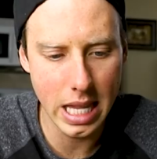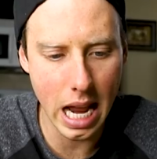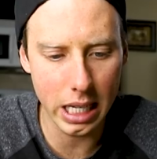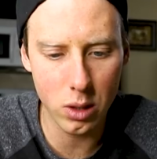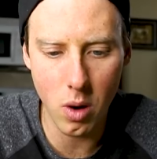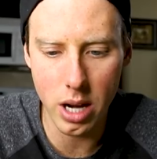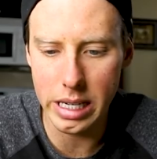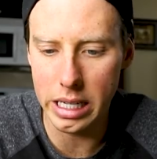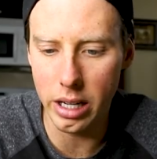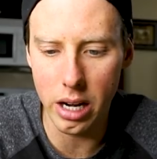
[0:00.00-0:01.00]
Next one,
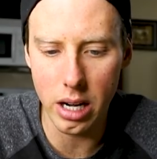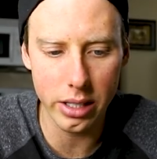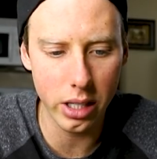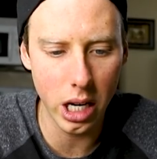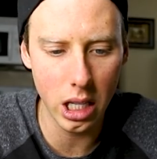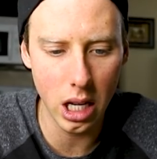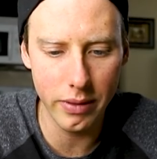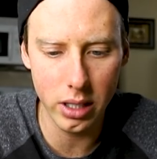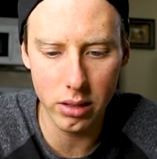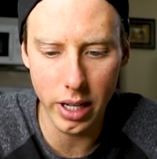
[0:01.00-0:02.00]
dear Aaron Esser, I
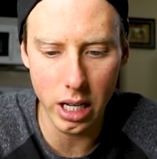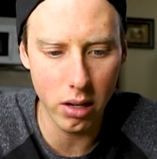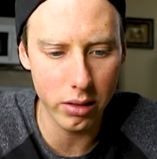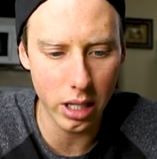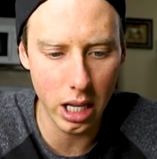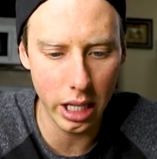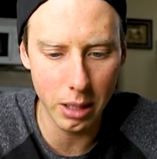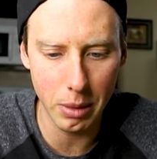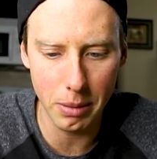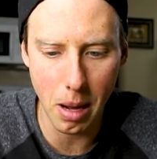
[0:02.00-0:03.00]
love your videos. I like
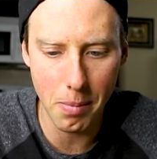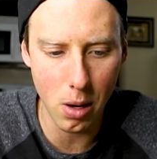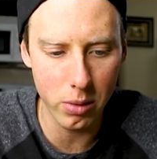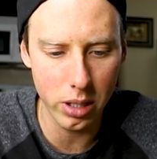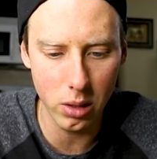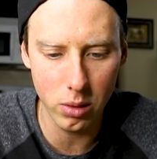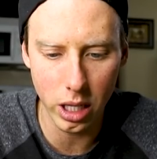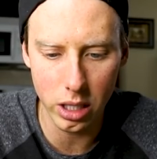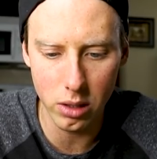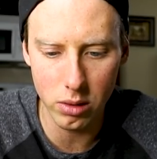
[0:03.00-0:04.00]
the Big Bad Bow too.
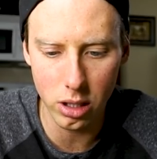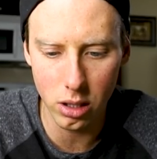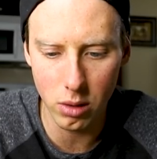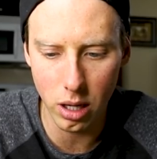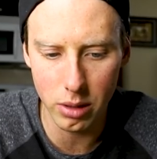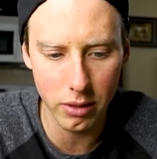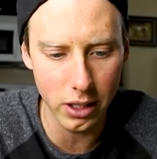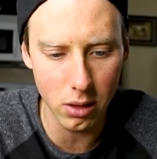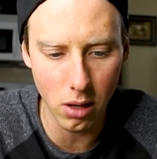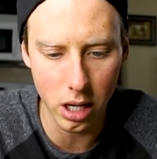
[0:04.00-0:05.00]
Can you do a
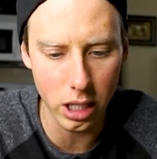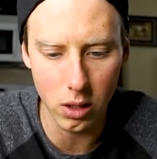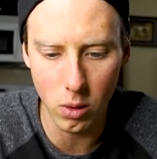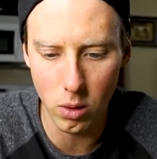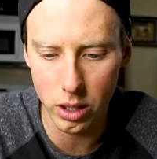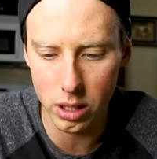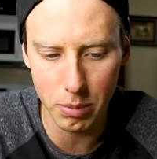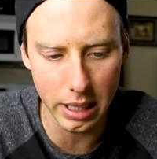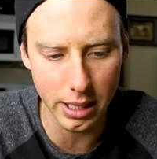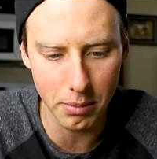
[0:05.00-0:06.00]
review on it, or the
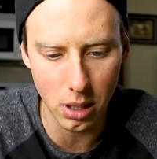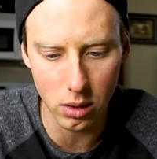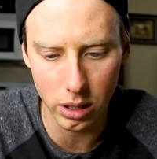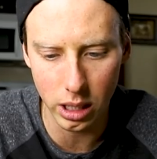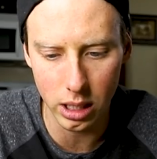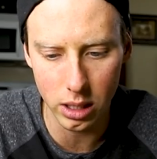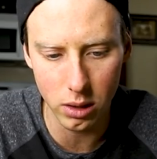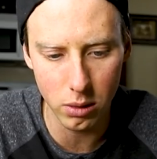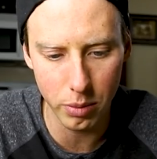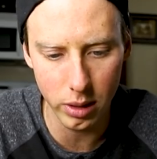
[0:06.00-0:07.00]
Blazing Bow? Can
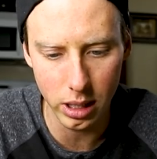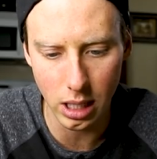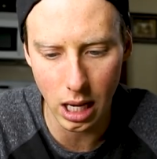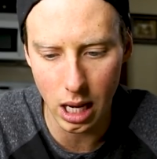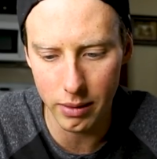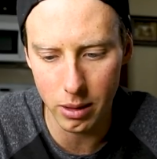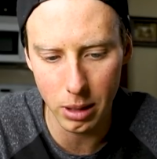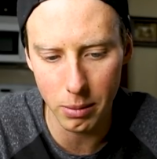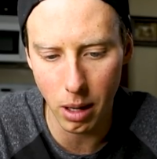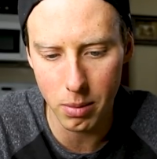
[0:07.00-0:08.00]
you please have the
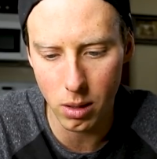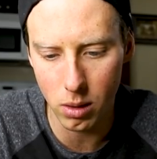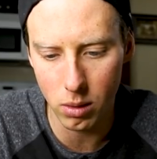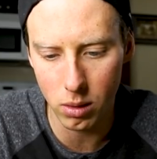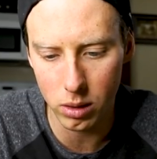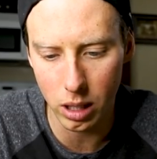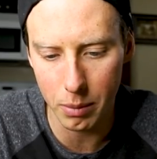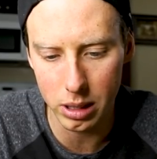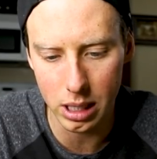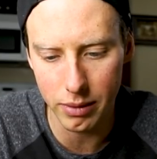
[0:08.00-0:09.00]
Big Bad Bow? Can I
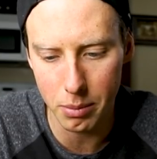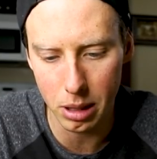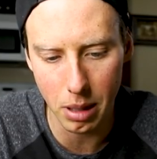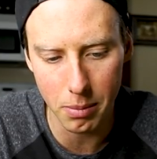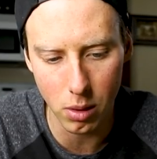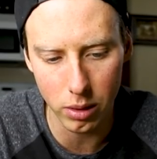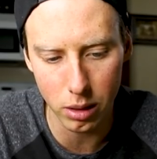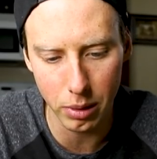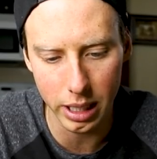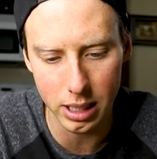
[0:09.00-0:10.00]
please have the Big Bad Bow or
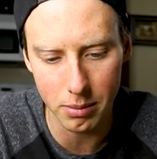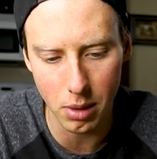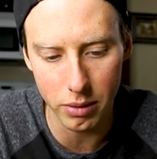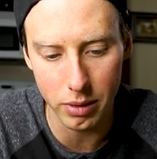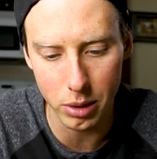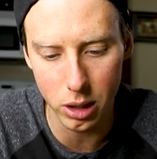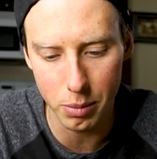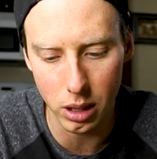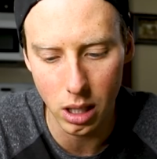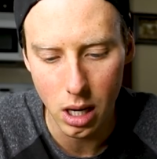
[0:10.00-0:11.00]
the Blazing Bow from
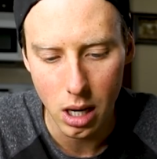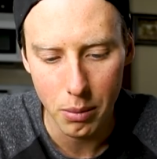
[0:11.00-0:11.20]
Cooper?